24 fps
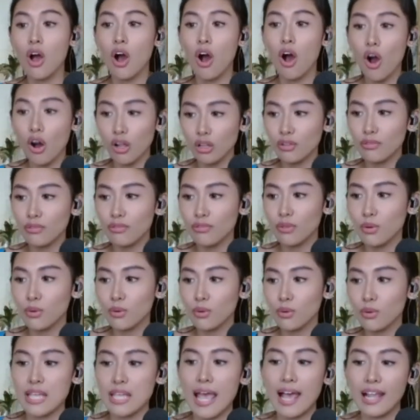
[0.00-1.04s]
all of
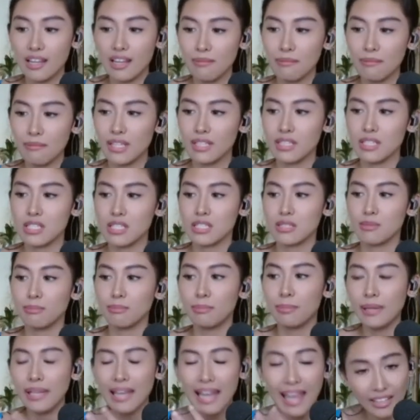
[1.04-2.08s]
those elements
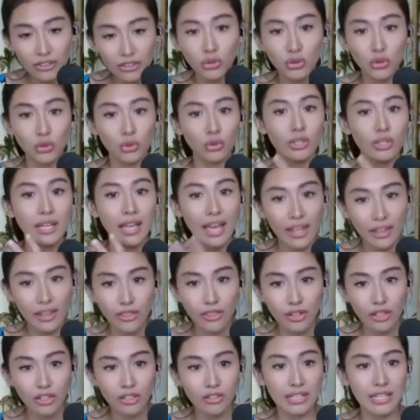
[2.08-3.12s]
blend
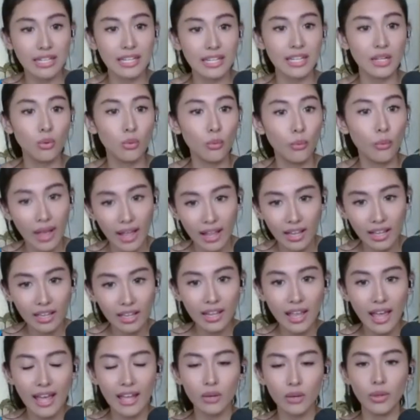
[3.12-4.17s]
together really well,
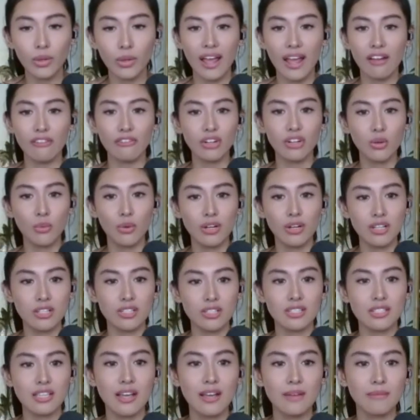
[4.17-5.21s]
and when everyone
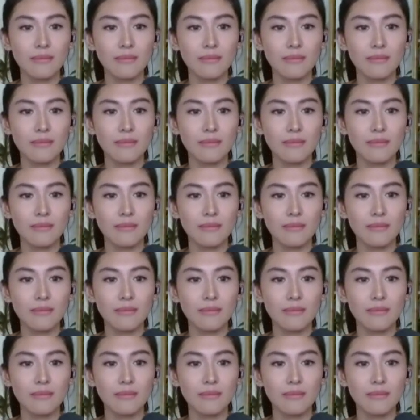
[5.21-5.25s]
is